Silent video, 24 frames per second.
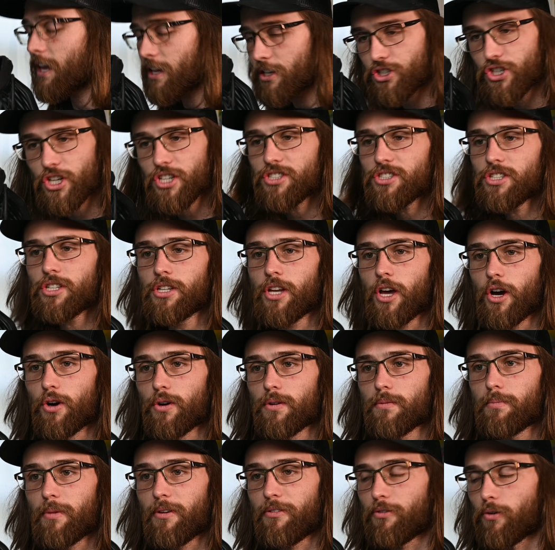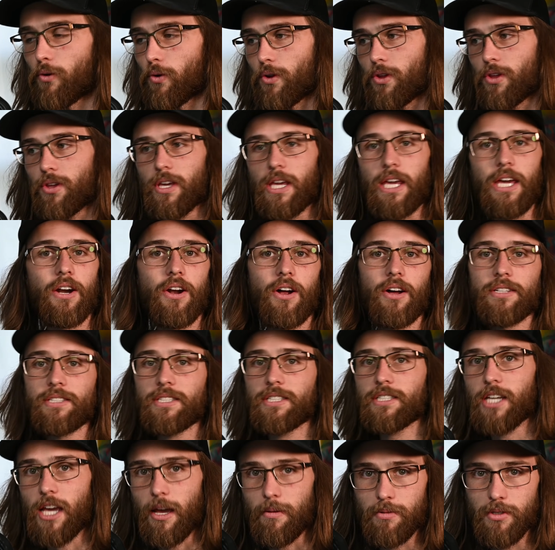And just to note, before you get all
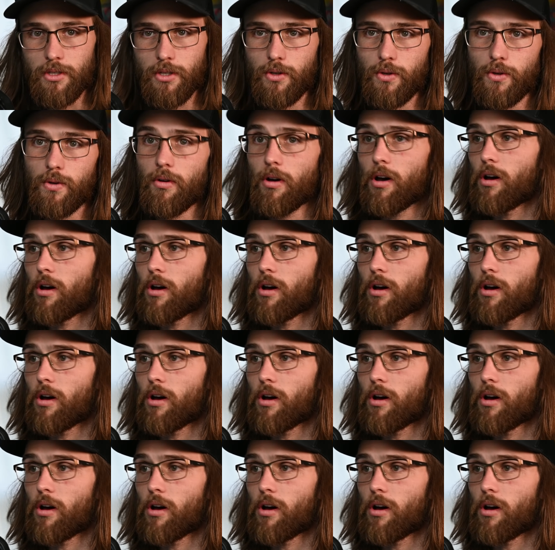skeptical,